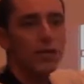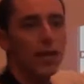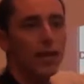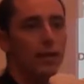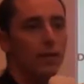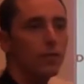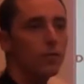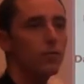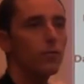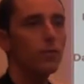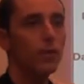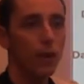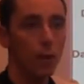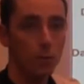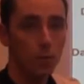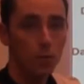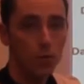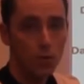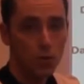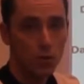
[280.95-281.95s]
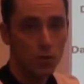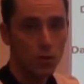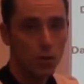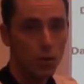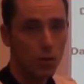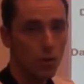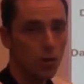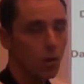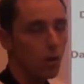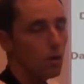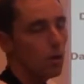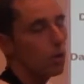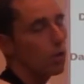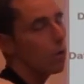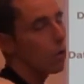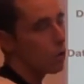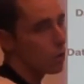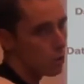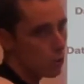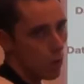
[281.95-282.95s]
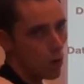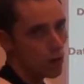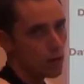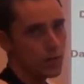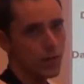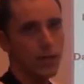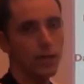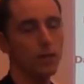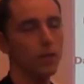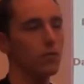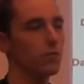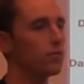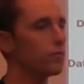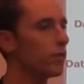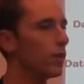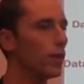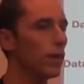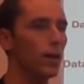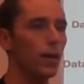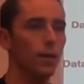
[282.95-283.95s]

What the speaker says: quantitative, numbers, or qualitative,